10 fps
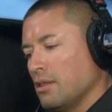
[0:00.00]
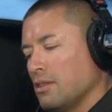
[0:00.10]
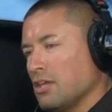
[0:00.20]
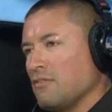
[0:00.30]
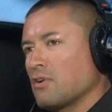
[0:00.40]

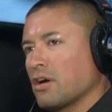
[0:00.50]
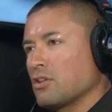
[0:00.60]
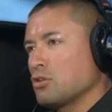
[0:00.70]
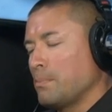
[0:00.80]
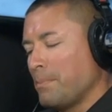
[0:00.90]
they've
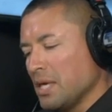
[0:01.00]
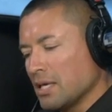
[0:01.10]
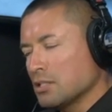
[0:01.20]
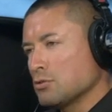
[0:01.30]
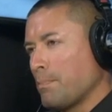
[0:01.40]
gotten their
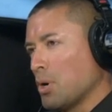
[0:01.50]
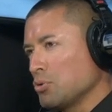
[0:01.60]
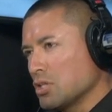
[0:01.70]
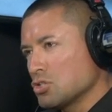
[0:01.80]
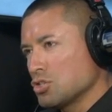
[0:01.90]
biggest
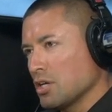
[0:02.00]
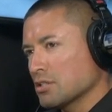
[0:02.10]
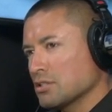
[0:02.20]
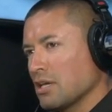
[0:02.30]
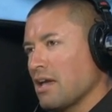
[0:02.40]
bonus
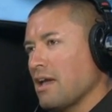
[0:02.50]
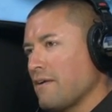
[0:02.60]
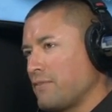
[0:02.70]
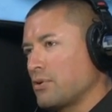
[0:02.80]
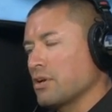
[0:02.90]
checks
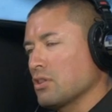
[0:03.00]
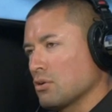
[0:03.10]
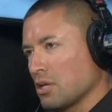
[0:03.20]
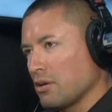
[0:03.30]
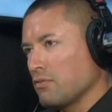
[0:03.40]
ever in
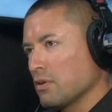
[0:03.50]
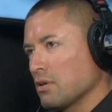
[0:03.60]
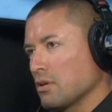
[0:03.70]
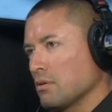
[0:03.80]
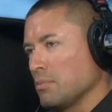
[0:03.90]
their life
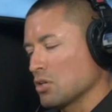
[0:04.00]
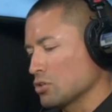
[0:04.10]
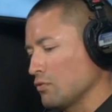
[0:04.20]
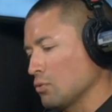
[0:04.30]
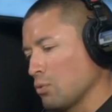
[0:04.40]

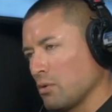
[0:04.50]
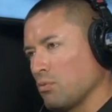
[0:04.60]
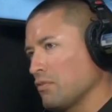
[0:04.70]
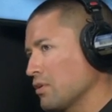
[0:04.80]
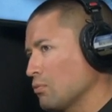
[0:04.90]
because of the way
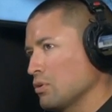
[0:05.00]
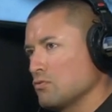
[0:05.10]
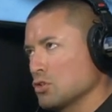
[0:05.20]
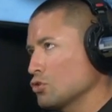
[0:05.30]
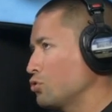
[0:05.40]
we've
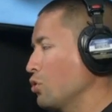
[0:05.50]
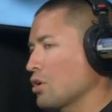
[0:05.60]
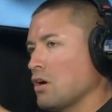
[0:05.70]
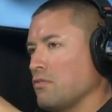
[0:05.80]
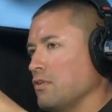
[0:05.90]
we've just
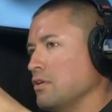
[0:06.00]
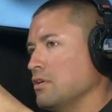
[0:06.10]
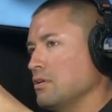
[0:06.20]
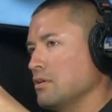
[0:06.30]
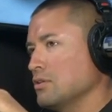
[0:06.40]
took off.
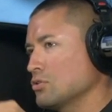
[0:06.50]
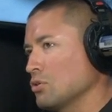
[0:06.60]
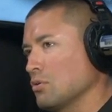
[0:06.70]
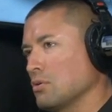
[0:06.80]
So, and,